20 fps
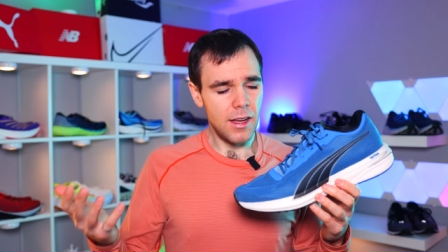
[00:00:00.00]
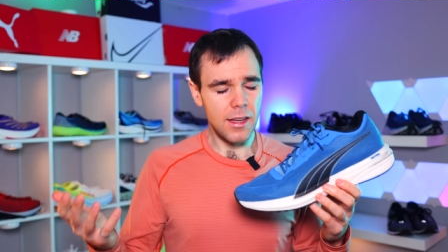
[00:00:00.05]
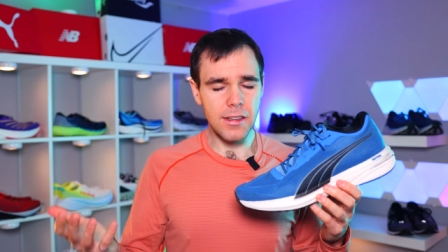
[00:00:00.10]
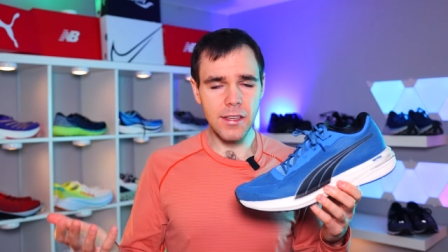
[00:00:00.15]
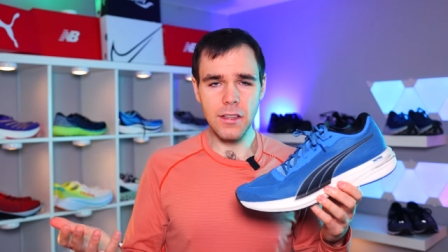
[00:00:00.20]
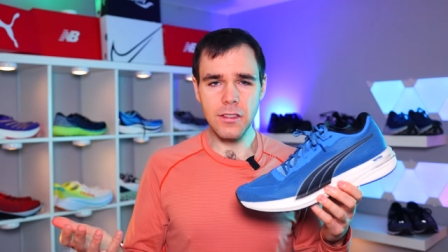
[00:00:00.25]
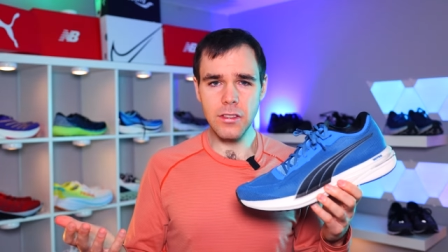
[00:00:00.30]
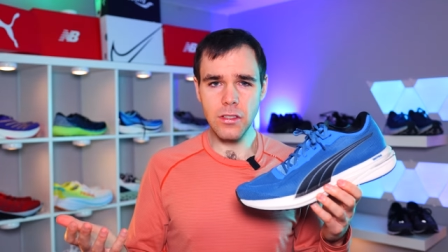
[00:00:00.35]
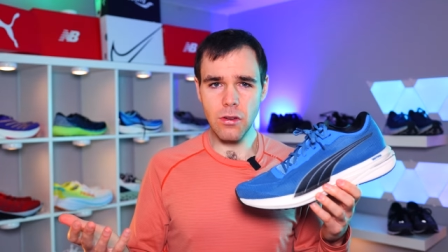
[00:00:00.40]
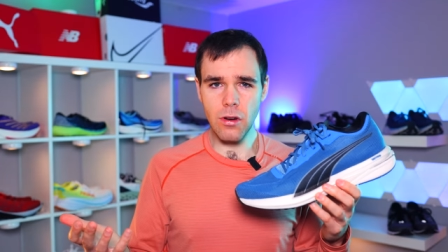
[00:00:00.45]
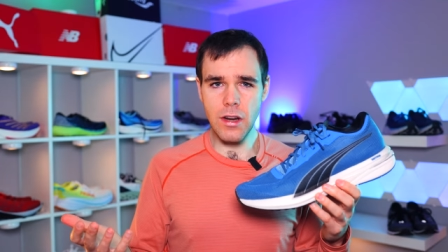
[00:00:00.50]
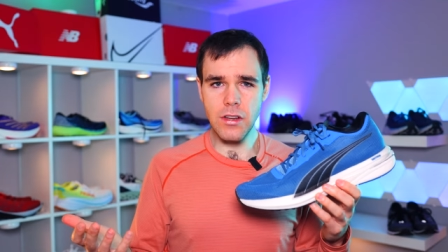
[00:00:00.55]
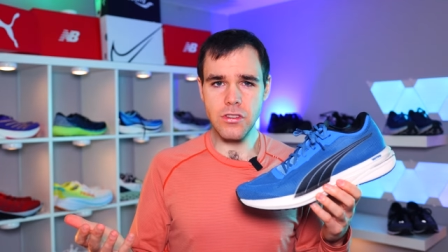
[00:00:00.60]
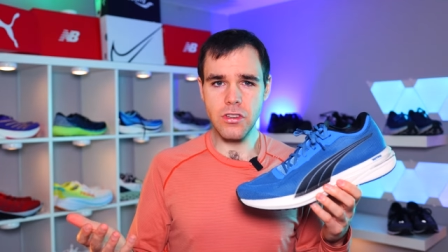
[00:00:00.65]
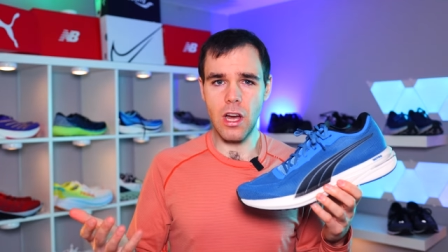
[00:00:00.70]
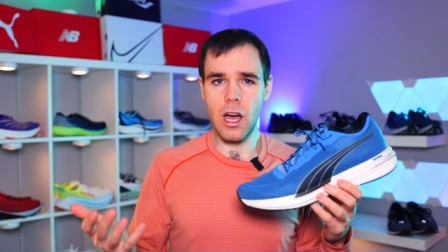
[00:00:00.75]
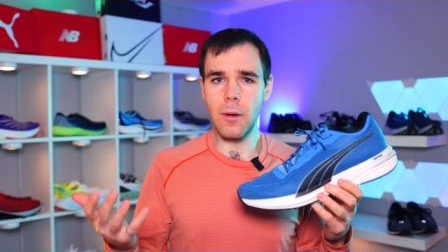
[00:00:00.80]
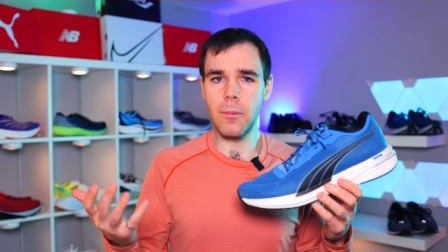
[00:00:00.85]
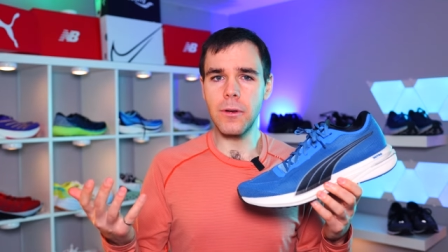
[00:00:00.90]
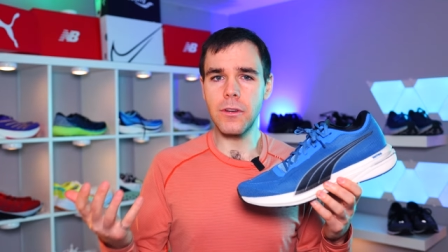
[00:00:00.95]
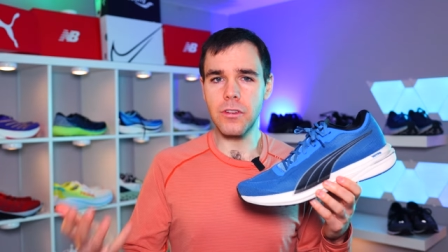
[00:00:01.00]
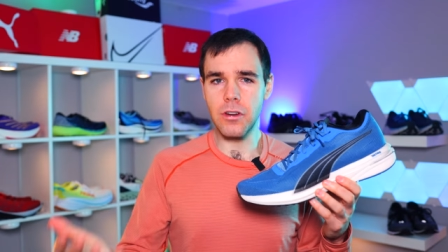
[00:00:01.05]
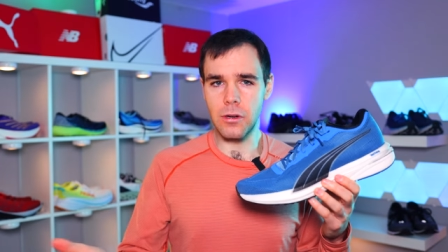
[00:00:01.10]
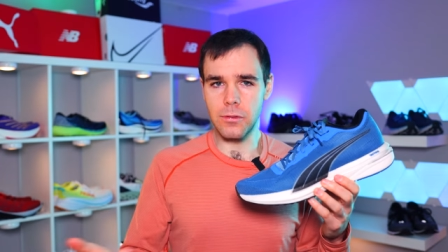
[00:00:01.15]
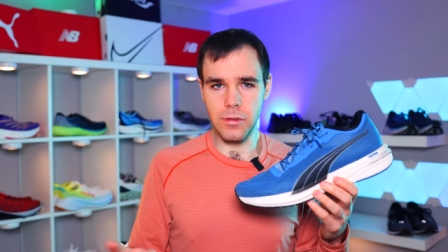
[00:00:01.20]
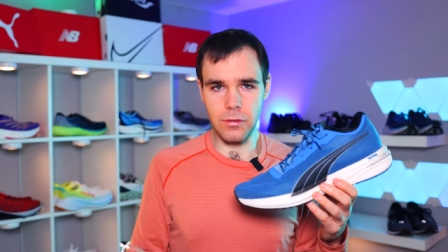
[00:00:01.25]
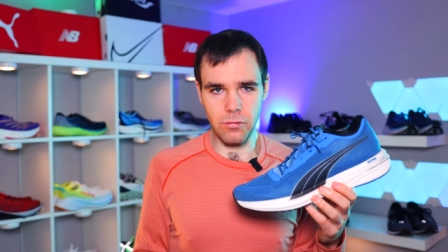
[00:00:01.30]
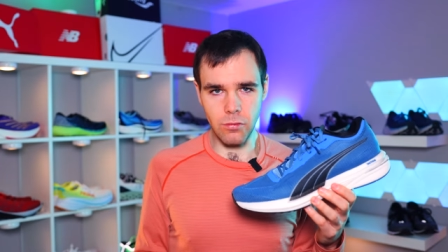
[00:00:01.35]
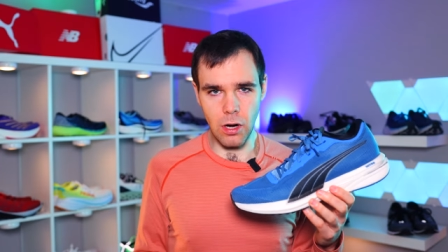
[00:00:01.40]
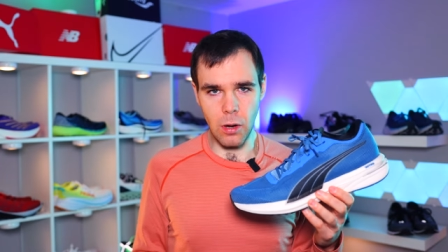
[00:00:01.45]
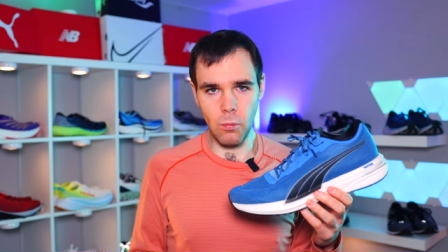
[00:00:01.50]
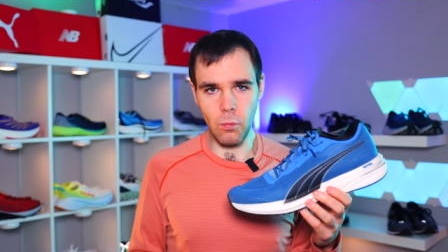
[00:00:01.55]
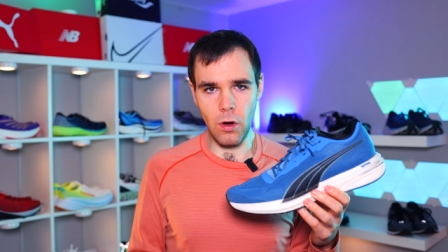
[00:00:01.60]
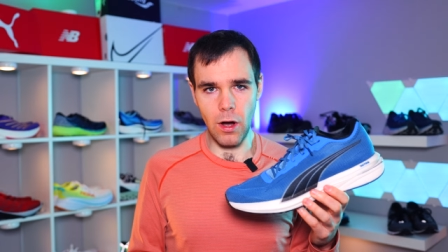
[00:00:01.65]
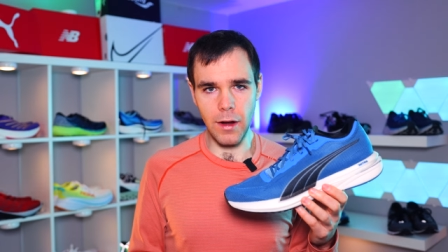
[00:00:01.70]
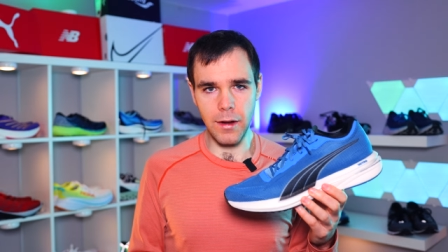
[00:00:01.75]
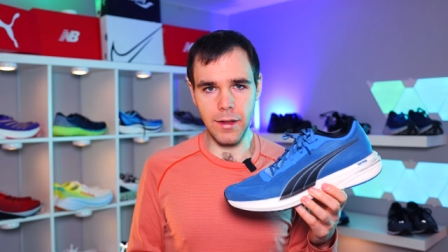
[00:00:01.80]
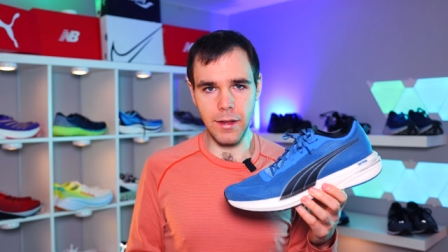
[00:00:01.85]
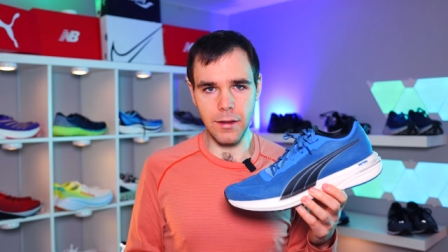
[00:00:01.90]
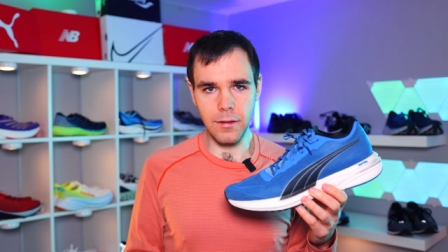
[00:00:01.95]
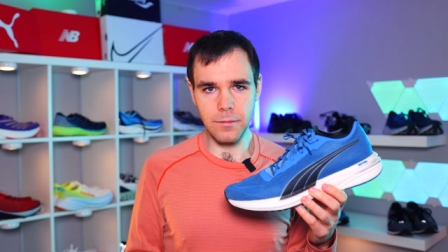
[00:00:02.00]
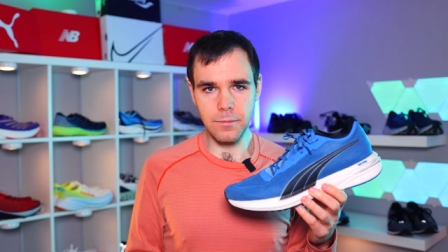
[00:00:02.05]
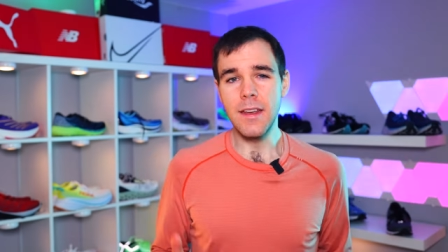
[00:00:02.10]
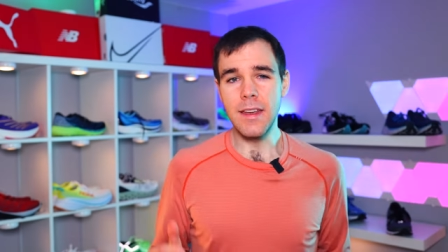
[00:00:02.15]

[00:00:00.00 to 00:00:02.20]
it does a great job in terms of run walking.